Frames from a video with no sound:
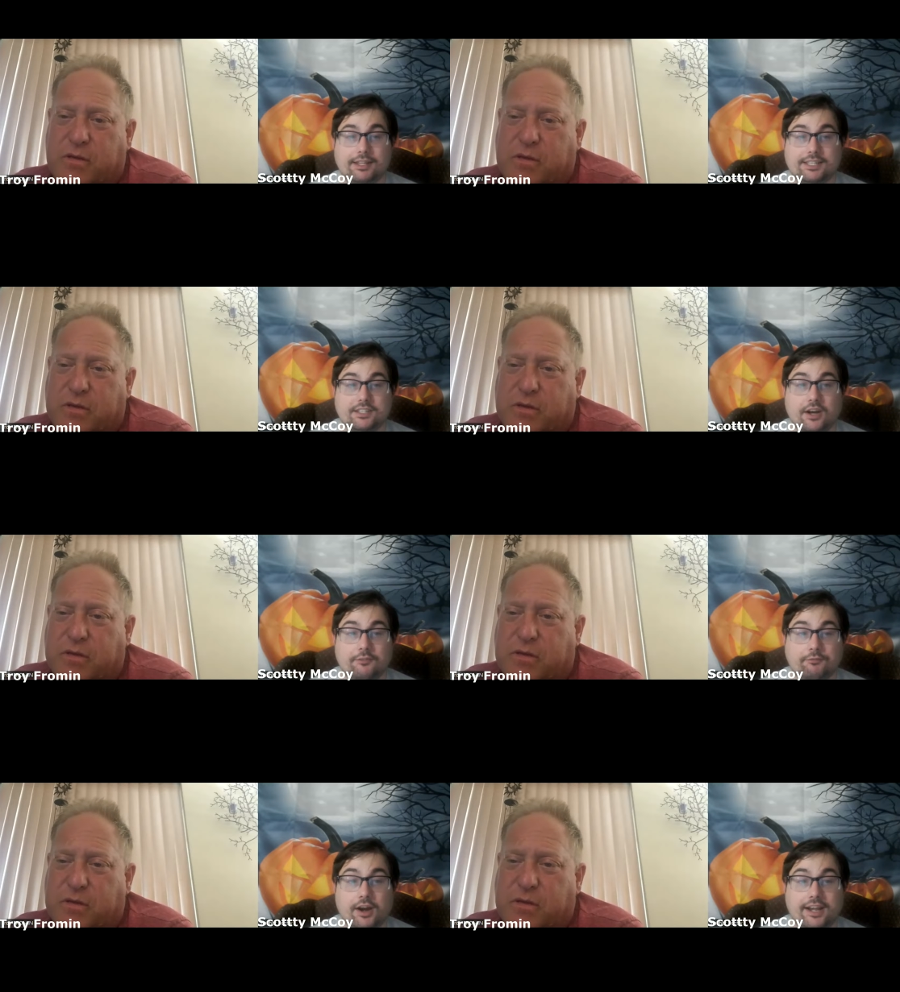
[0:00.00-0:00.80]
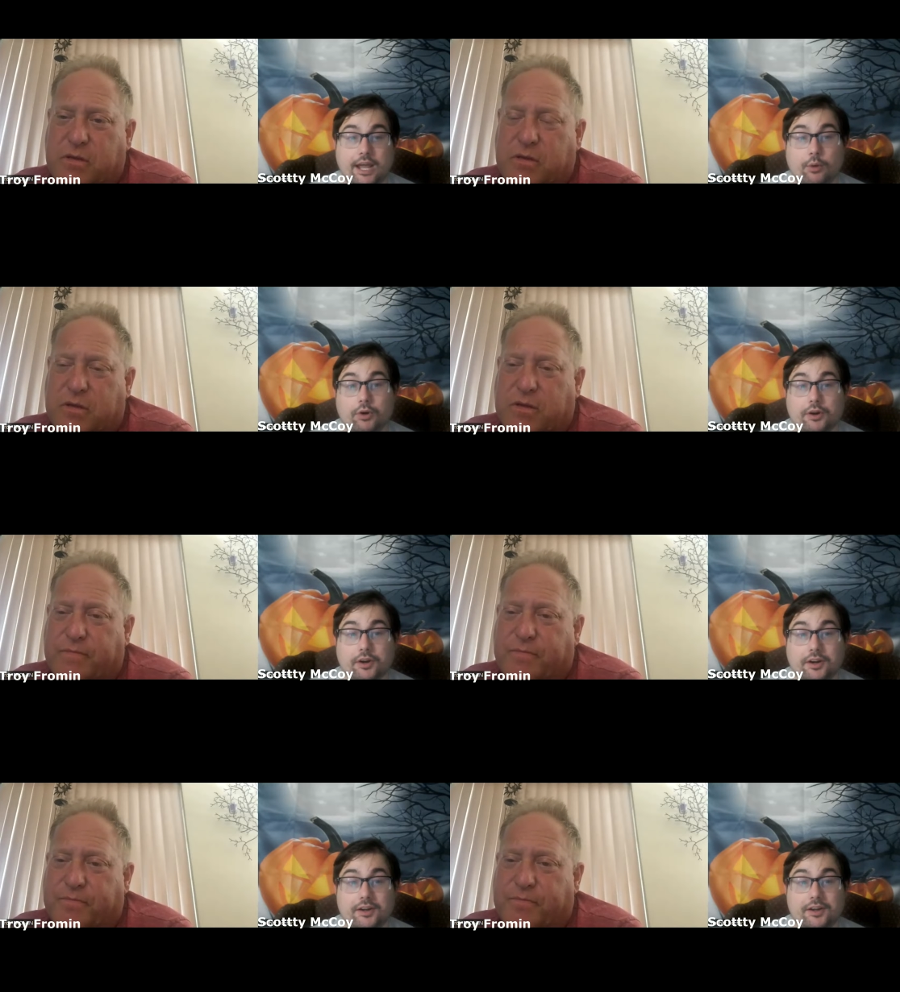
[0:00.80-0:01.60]
Speaker 1: might listen on a Friday at
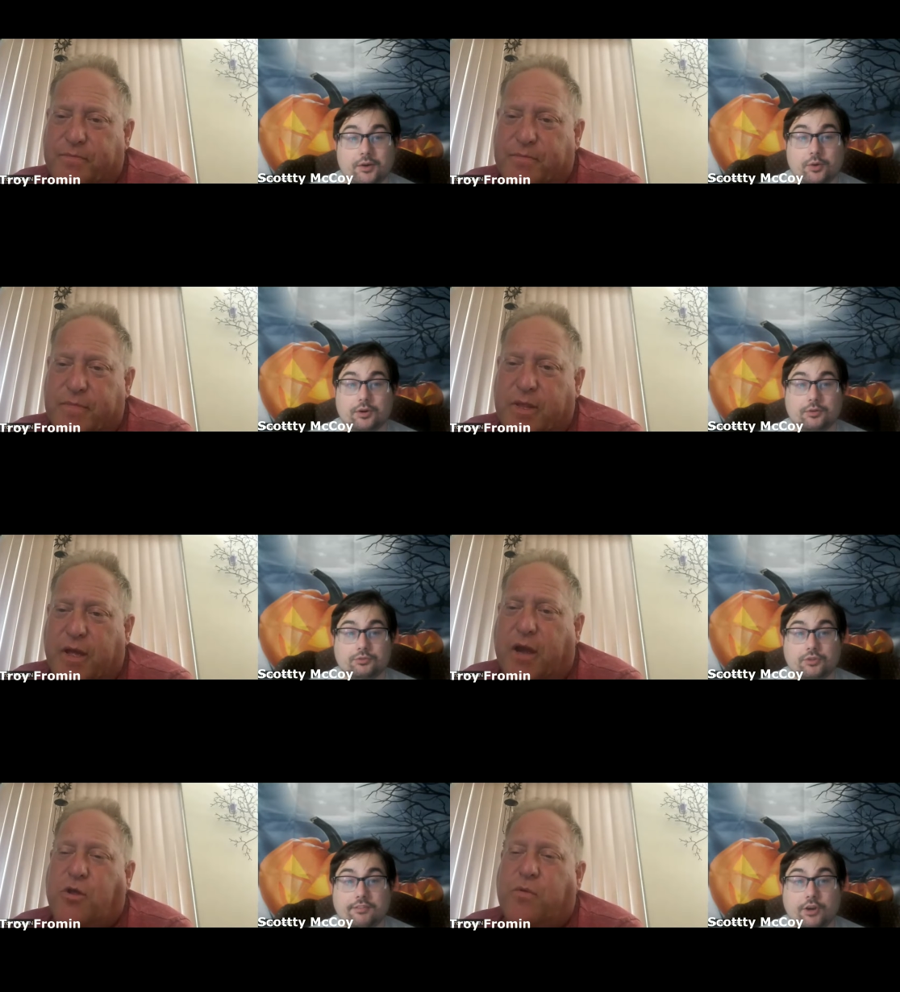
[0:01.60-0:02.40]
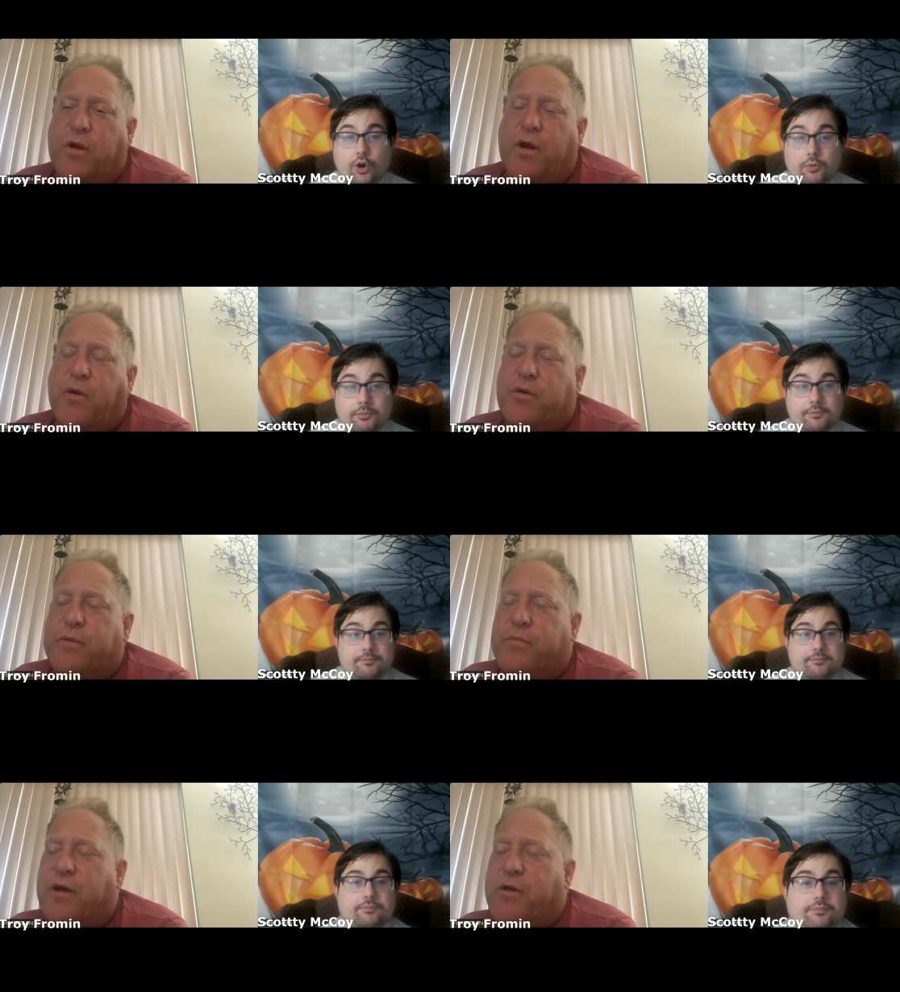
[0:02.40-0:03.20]
work. Or are you
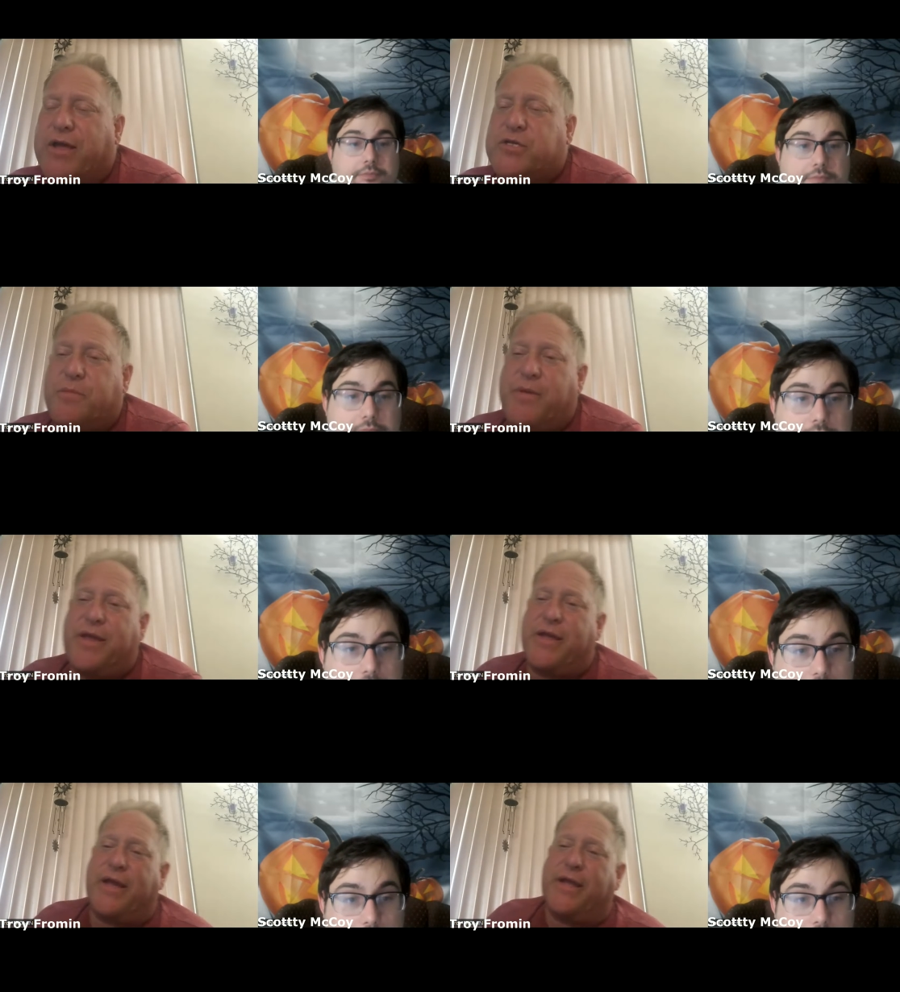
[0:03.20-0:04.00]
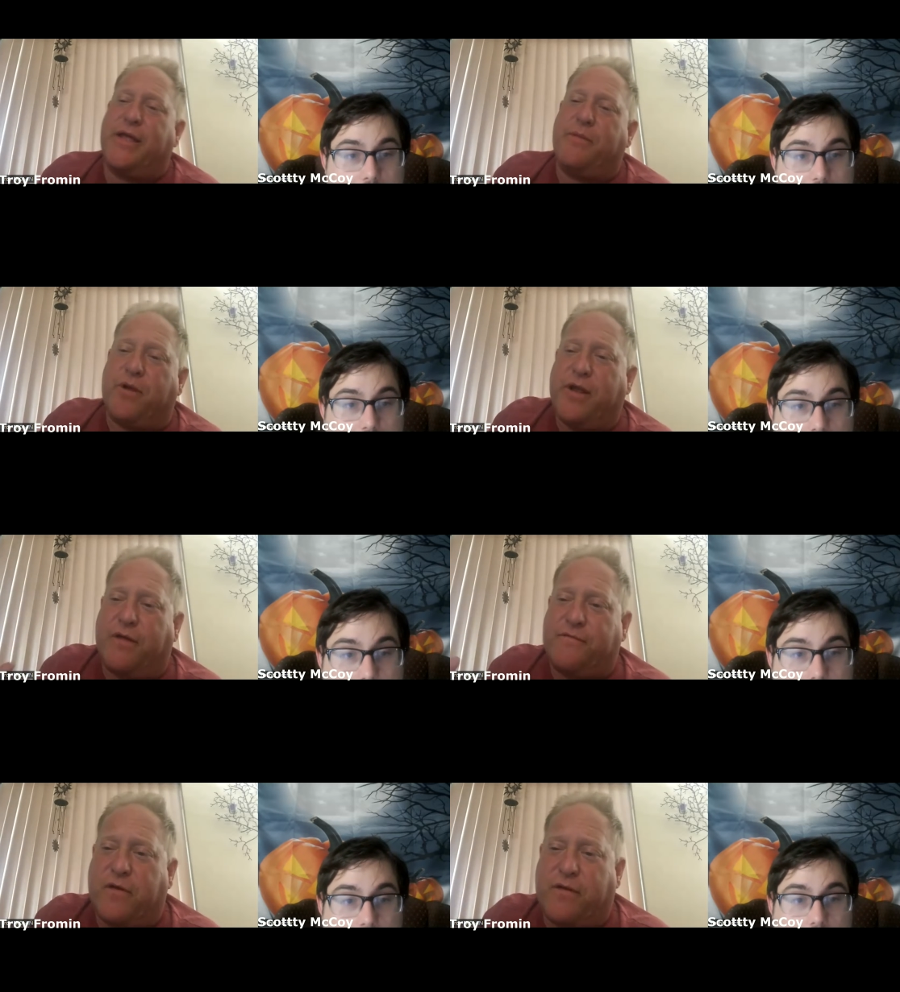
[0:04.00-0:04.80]
actually making any money
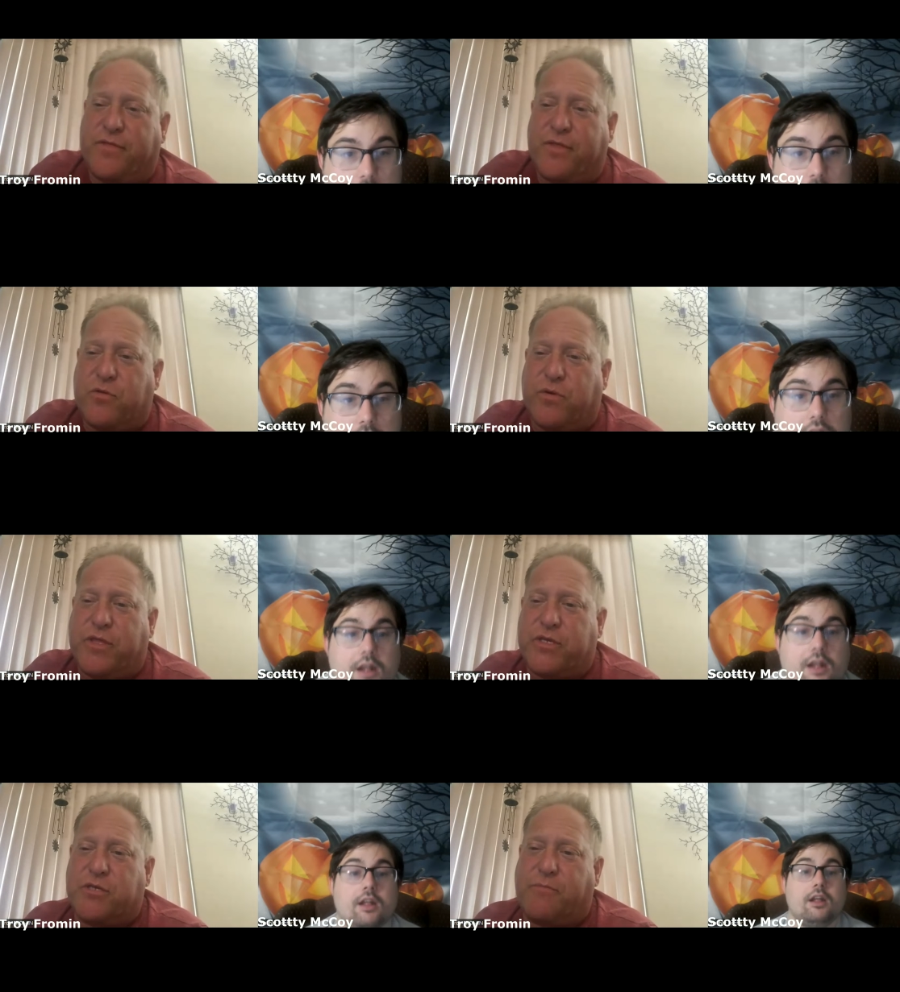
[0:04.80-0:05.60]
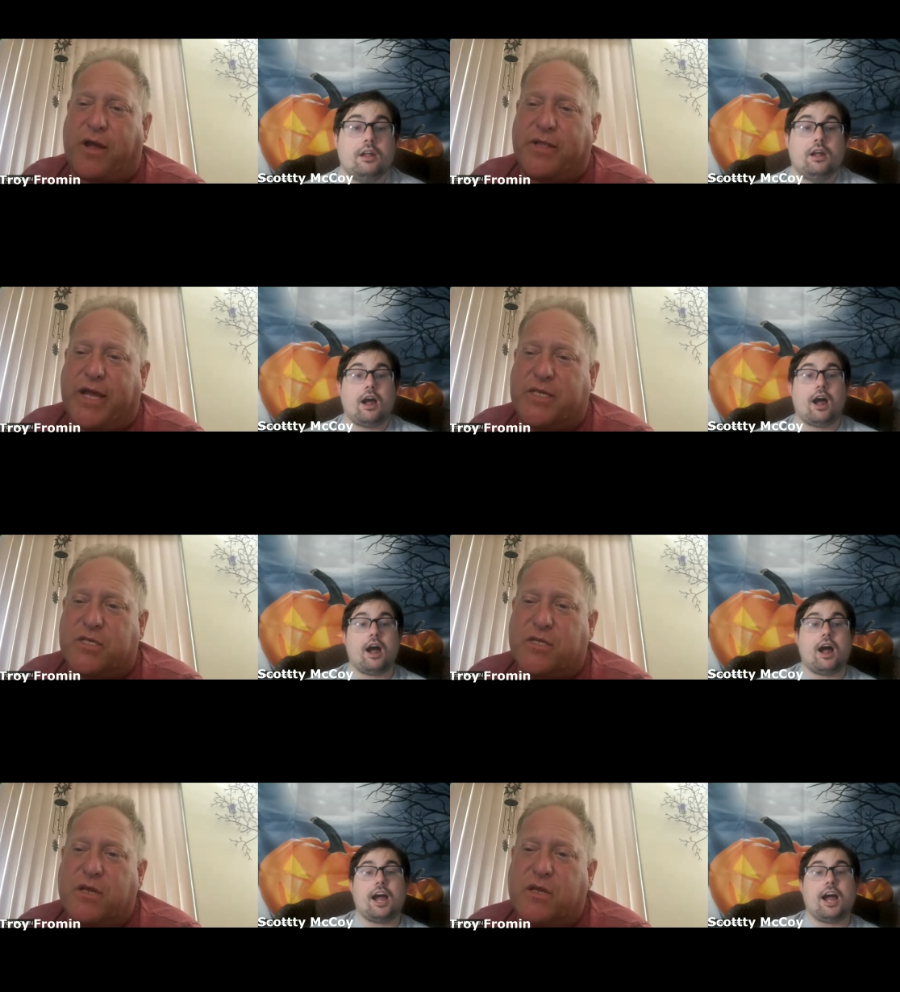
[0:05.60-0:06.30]
off doing this podcast?